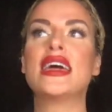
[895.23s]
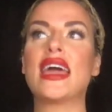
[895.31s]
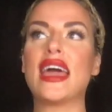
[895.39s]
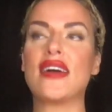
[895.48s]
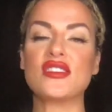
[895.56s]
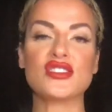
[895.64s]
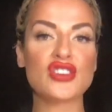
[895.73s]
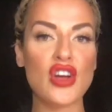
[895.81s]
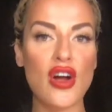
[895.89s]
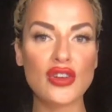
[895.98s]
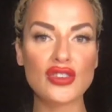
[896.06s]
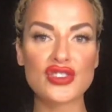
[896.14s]
And the
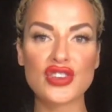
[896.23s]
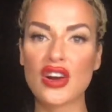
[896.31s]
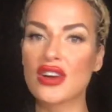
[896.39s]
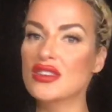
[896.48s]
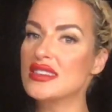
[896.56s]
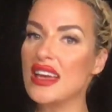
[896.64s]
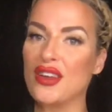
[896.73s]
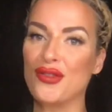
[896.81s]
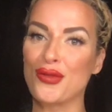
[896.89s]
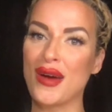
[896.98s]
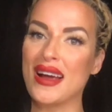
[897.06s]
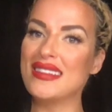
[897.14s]
song starts,
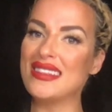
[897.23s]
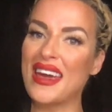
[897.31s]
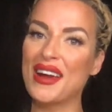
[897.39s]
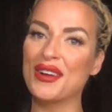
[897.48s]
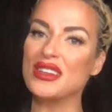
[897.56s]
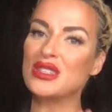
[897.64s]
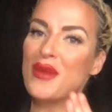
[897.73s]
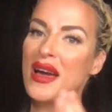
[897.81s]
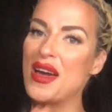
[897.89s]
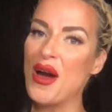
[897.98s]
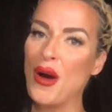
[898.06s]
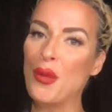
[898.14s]
and right there is my
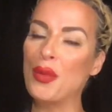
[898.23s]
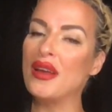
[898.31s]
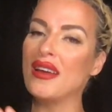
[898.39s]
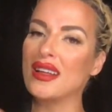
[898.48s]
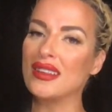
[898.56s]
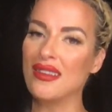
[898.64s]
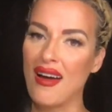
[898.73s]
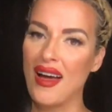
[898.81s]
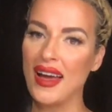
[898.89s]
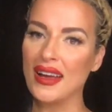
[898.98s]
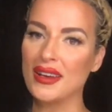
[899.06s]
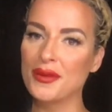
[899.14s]
opening
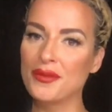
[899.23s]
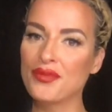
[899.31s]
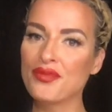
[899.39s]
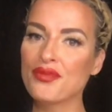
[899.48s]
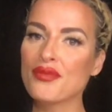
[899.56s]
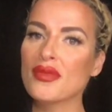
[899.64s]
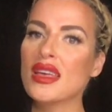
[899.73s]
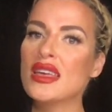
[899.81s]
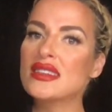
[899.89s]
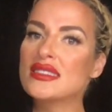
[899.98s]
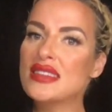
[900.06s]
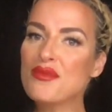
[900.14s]
line.
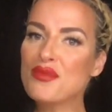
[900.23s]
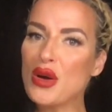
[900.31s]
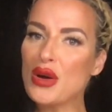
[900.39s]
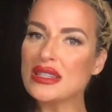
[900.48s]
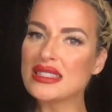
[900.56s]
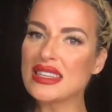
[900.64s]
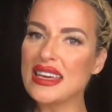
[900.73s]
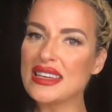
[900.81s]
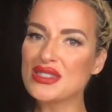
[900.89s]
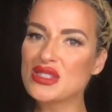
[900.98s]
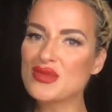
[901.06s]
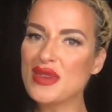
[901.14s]
Some boys
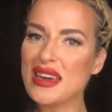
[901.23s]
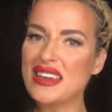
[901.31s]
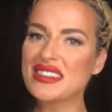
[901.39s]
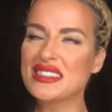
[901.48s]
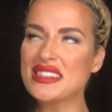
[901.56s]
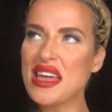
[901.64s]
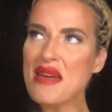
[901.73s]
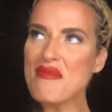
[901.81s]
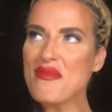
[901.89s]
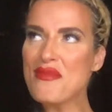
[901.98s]
kiss me, some